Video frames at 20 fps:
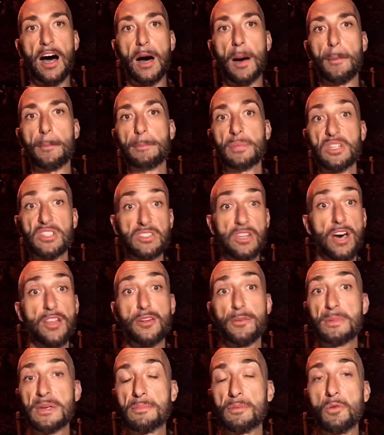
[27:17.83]
because
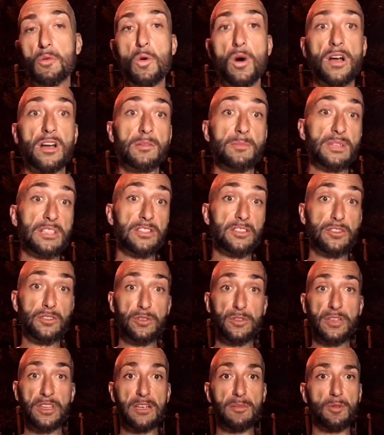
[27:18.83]
other people wanted me to
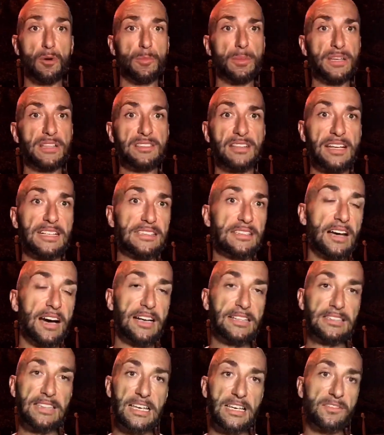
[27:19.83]
do them, or because
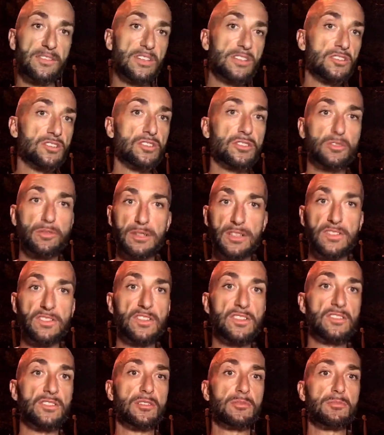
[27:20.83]
I gave in to
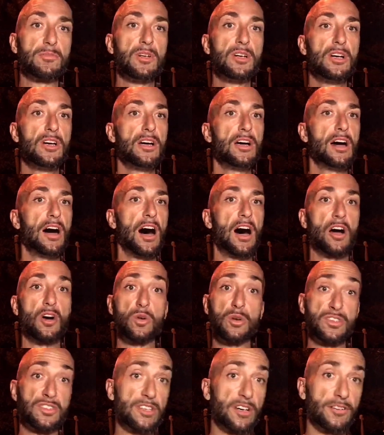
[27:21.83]
criticism
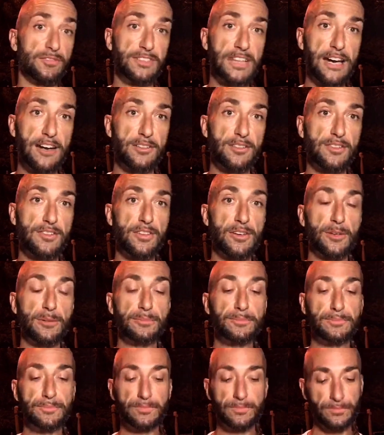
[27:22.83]
or self-doubt. So
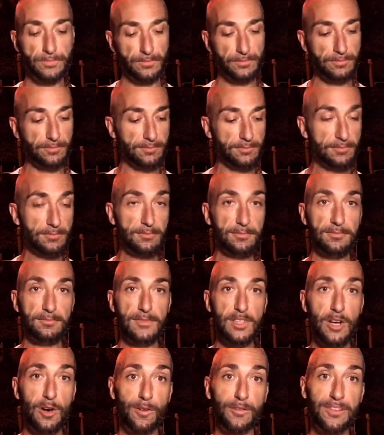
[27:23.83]

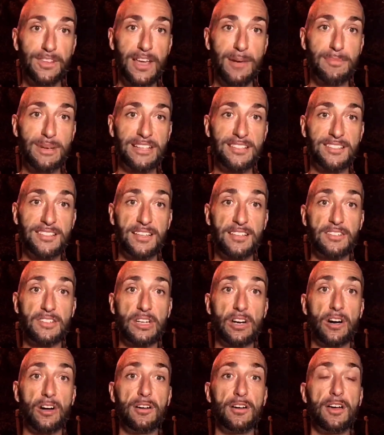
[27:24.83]
hopefully that made sense,
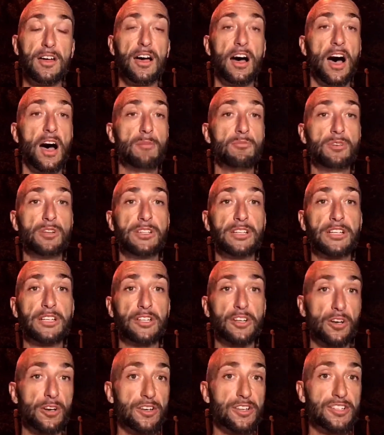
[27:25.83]
y'all. I'm really
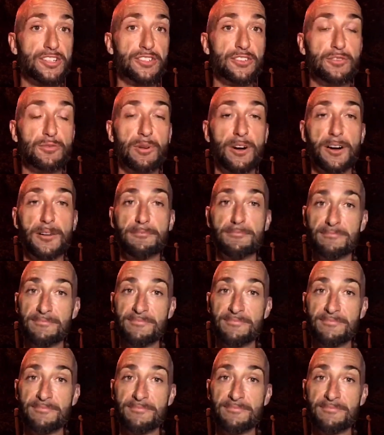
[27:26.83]
encouraged to